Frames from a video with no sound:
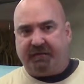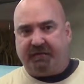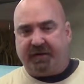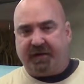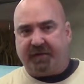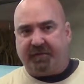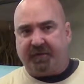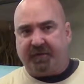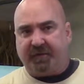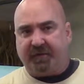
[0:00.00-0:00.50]

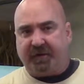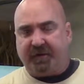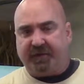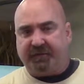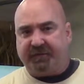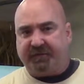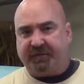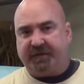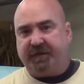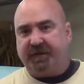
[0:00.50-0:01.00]

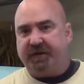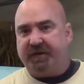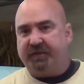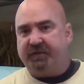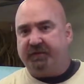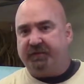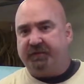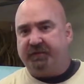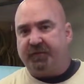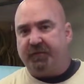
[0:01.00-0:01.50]
fiberglass
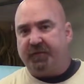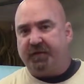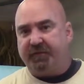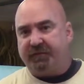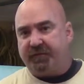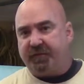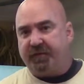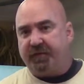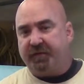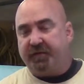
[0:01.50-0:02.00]
skins for
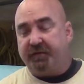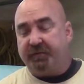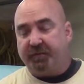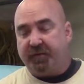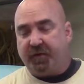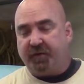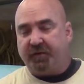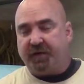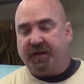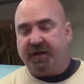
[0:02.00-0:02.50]
forward
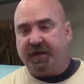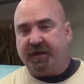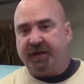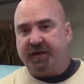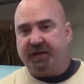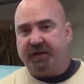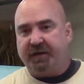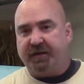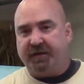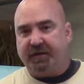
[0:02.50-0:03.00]

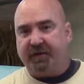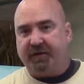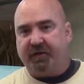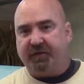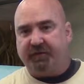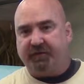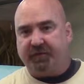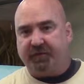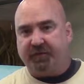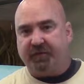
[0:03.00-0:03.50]
bulkhead, and then
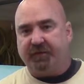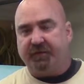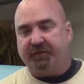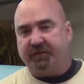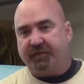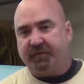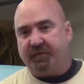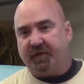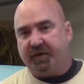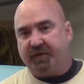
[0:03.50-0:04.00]
also one
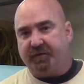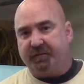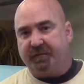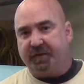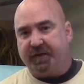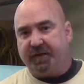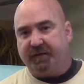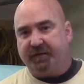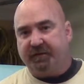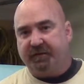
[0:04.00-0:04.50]
for the motor
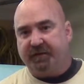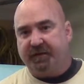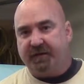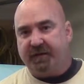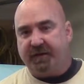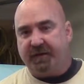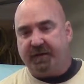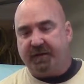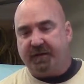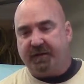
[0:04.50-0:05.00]

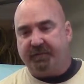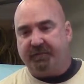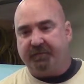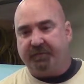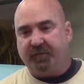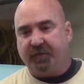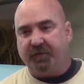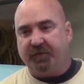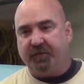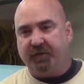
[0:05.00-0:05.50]
mount.
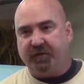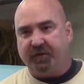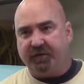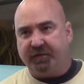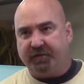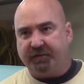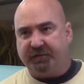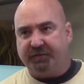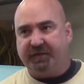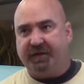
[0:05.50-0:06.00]
We'll do all
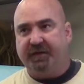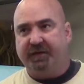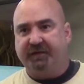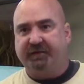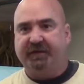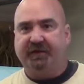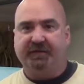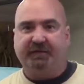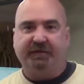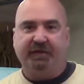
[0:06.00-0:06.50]
those
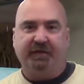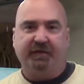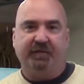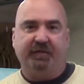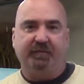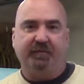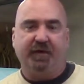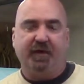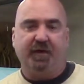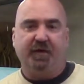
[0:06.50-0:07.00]
skins outside of
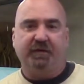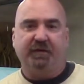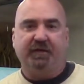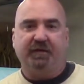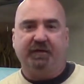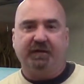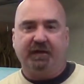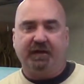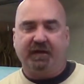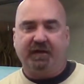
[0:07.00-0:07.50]
the boat
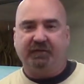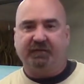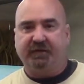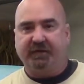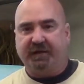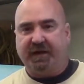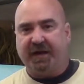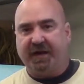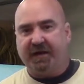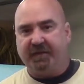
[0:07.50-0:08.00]
and then
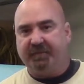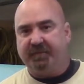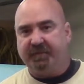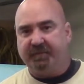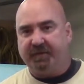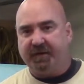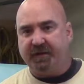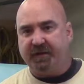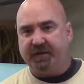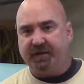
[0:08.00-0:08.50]
actually tab
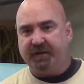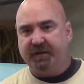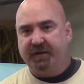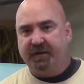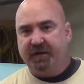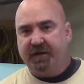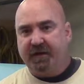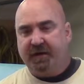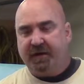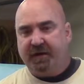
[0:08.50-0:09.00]
them
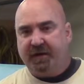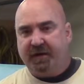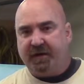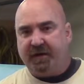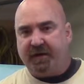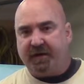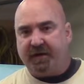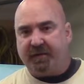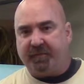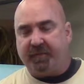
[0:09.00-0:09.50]

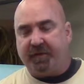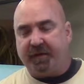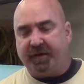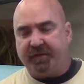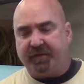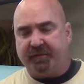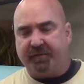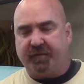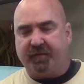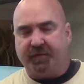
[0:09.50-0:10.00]
in
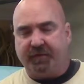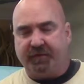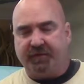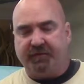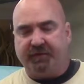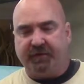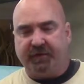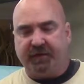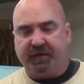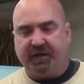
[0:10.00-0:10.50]
prior to pouring
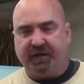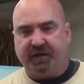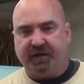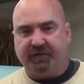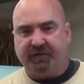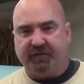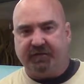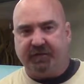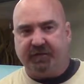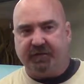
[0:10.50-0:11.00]
the
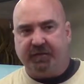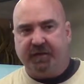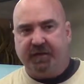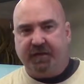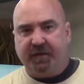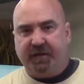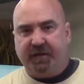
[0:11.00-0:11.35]
C-cast. So